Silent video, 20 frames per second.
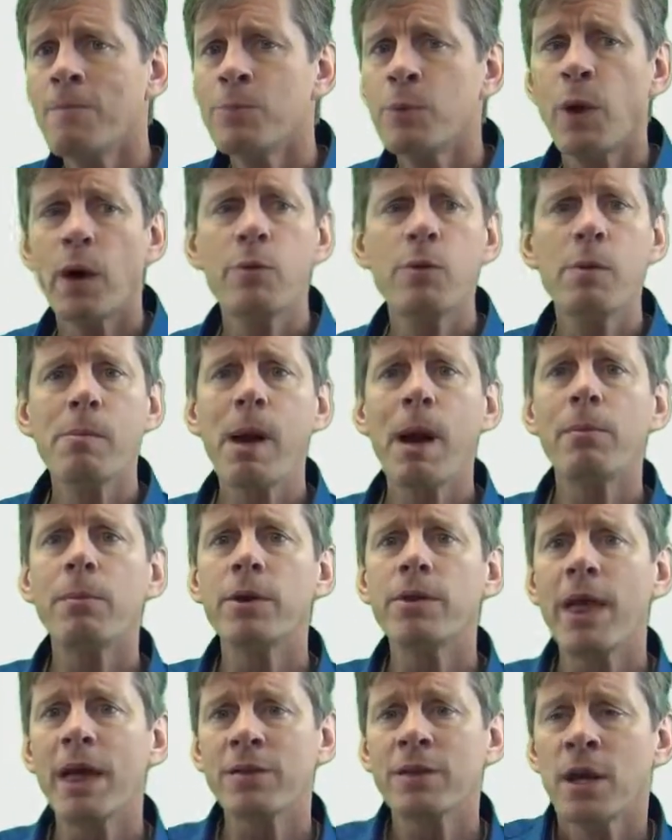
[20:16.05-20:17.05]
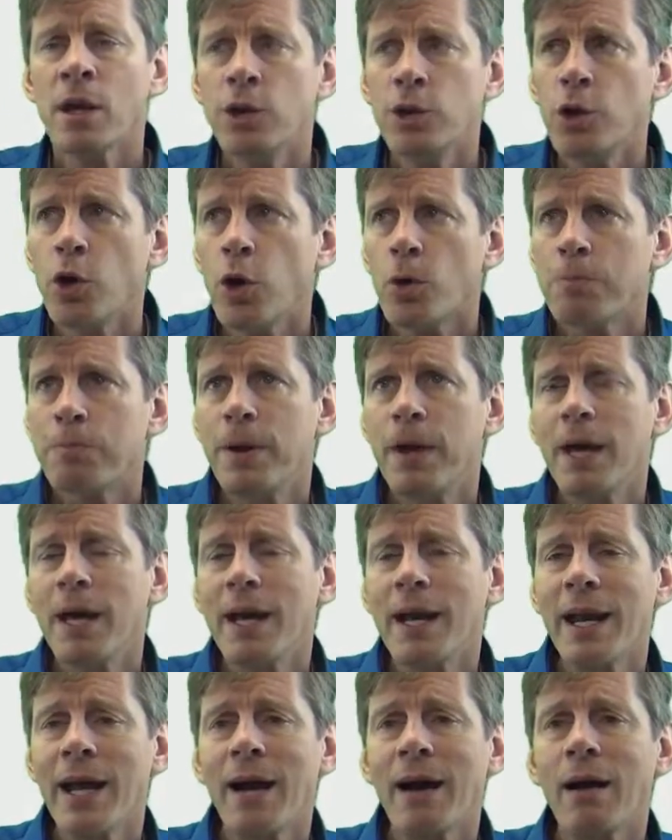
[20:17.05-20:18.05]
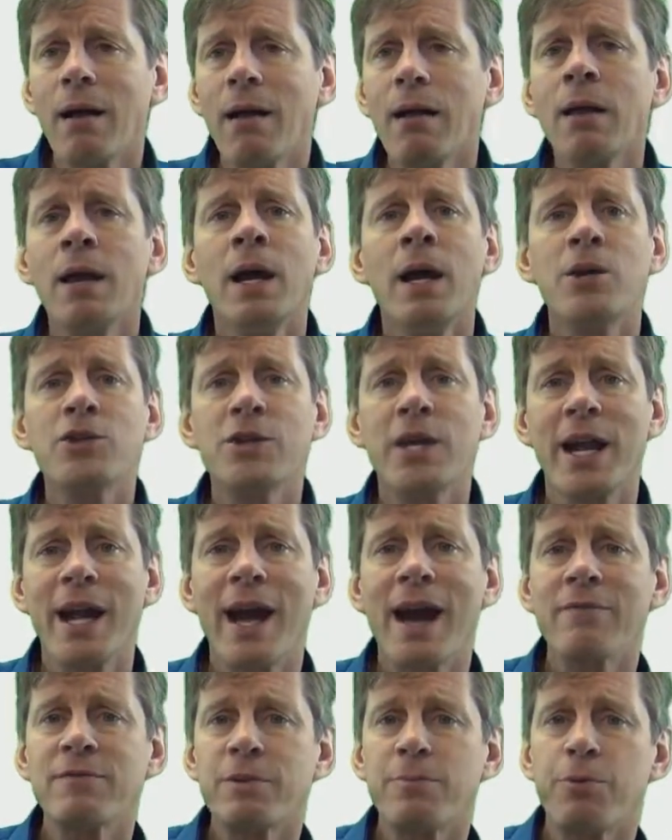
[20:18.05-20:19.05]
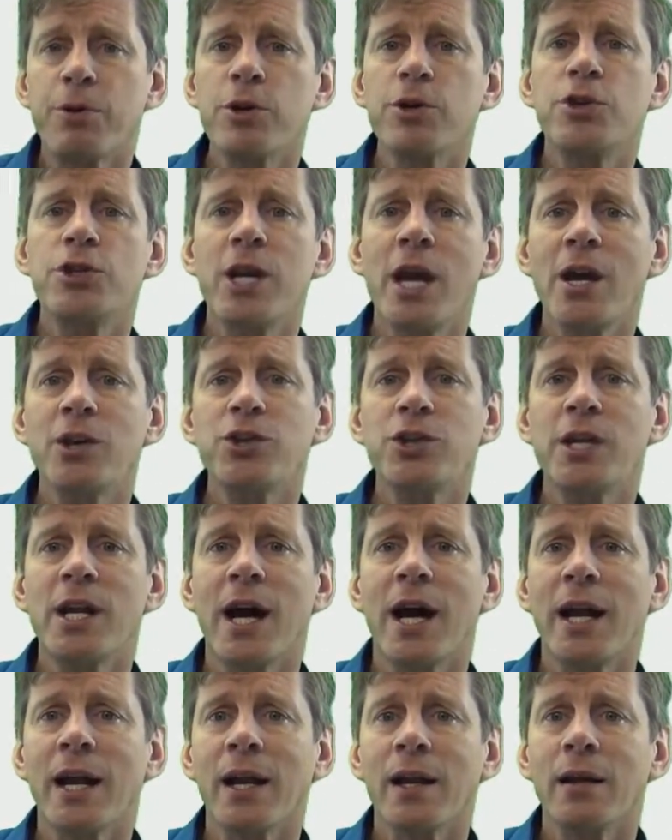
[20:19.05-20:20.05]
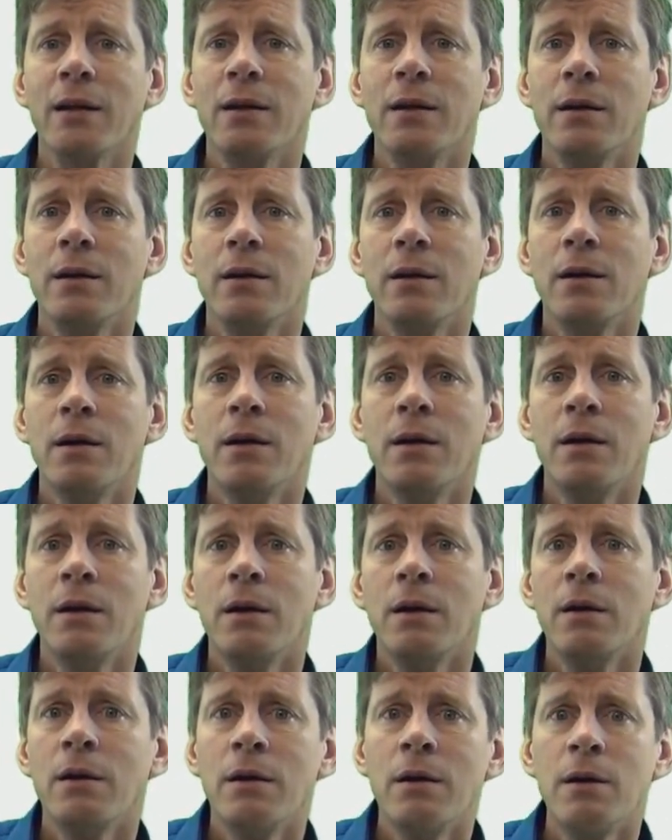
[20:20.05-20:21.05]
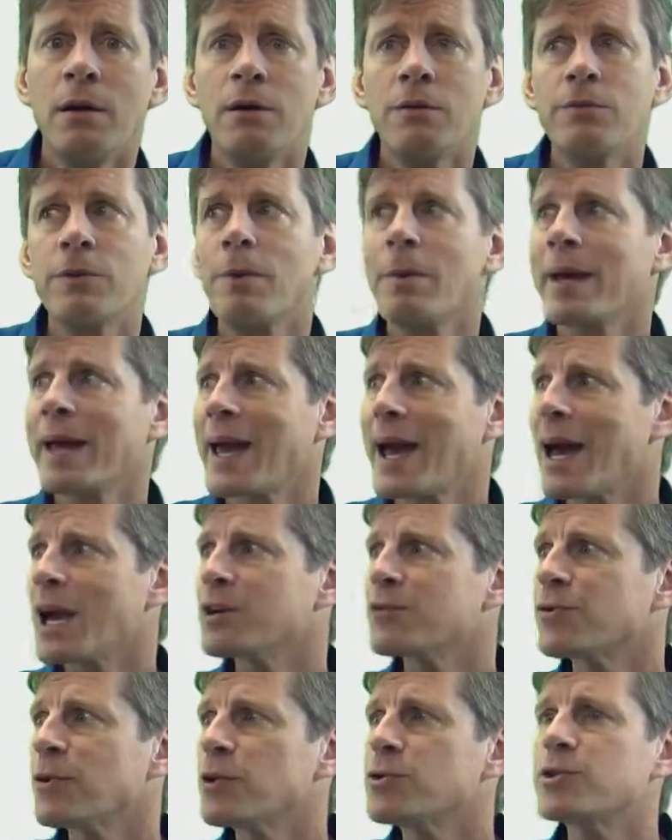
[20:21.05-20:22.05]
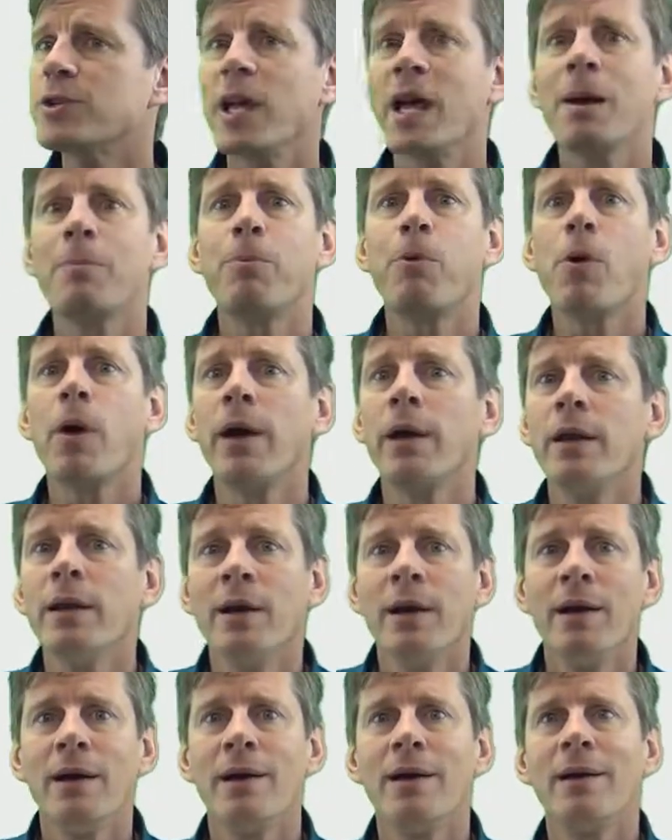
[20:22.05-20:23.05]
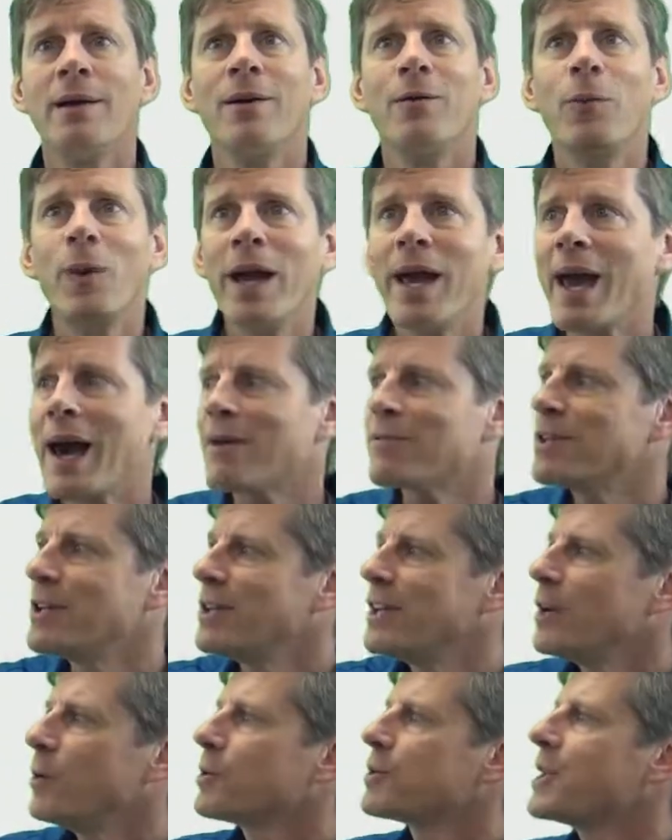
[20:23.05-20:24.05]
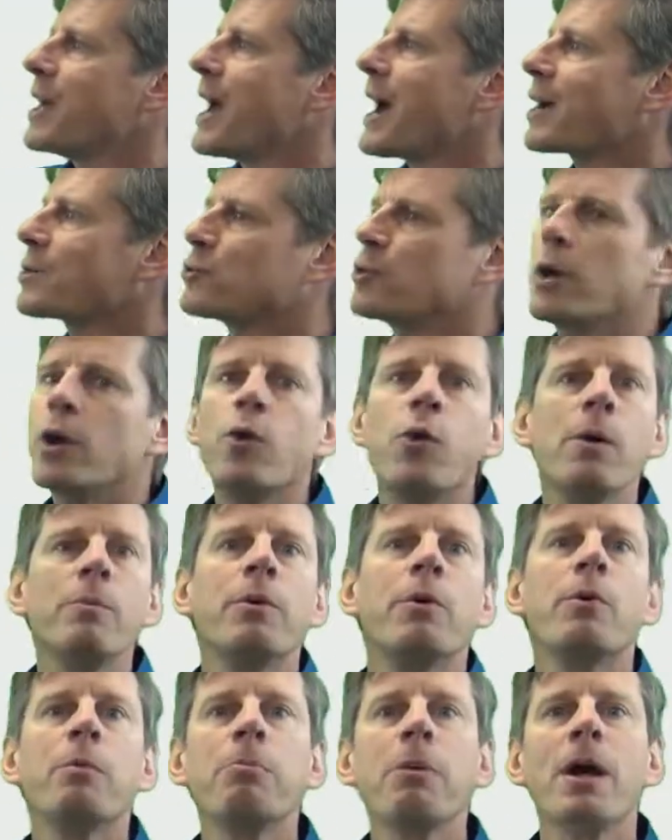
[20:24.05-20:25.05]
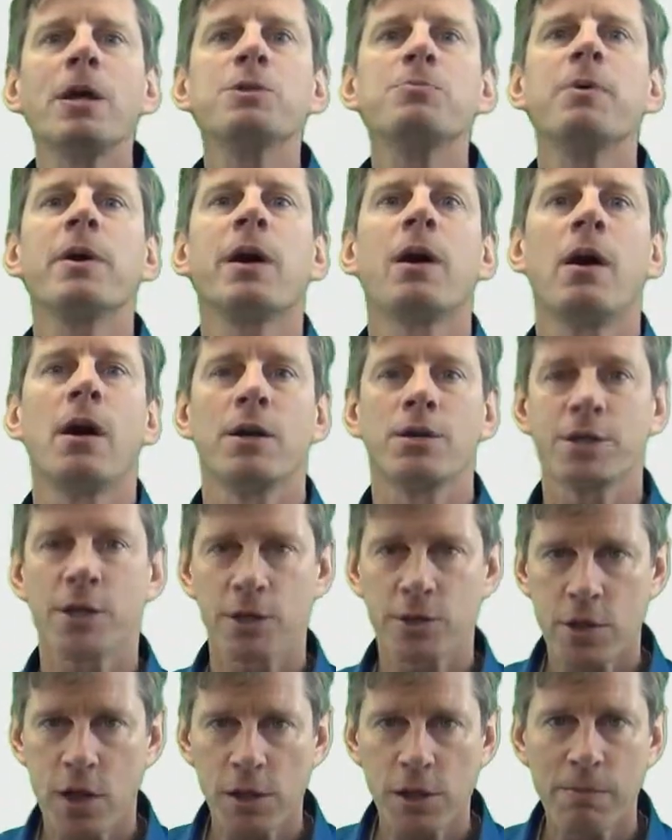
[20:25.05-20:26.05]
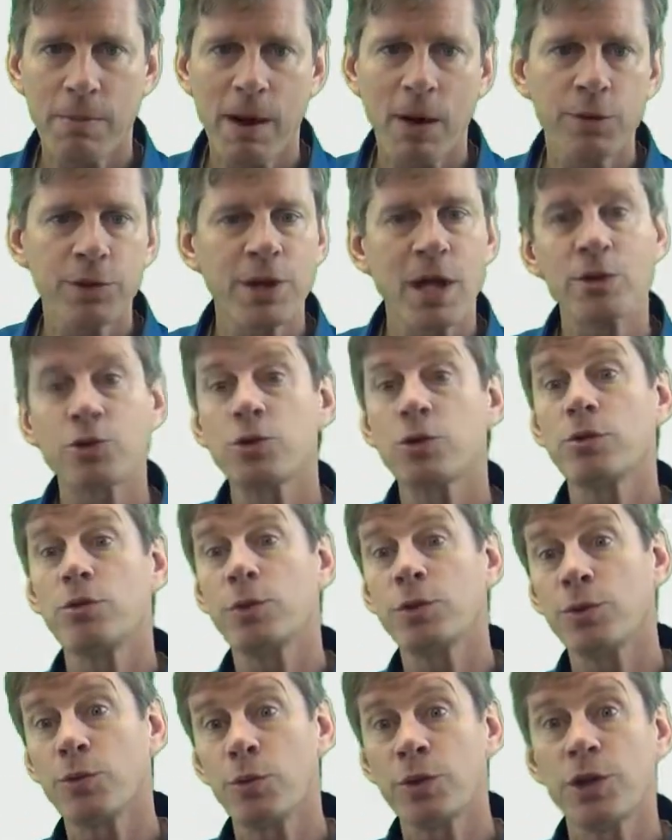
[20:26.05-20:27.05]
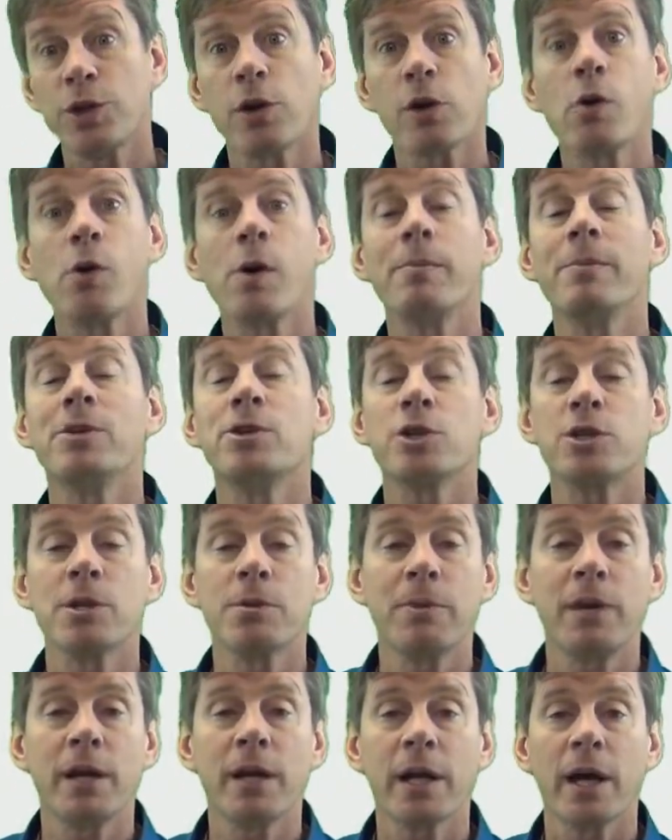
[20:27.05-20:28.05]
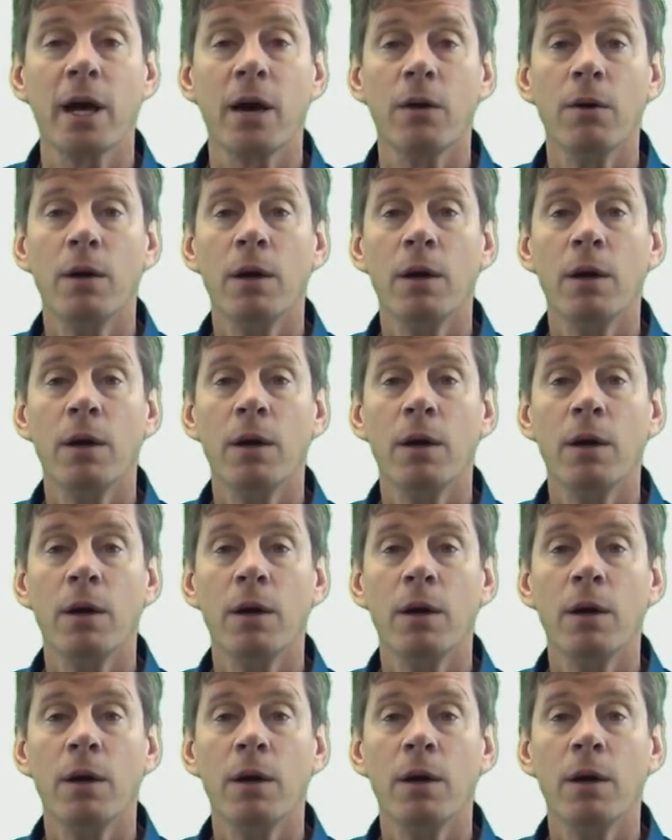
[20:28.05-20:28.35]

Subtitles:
Right? Remember that your P&L is going to have depreciation on it. From a cash flow standpoint, we have to deal with the actual equipment replacement costs. I talked about with your equipment just a minute ago.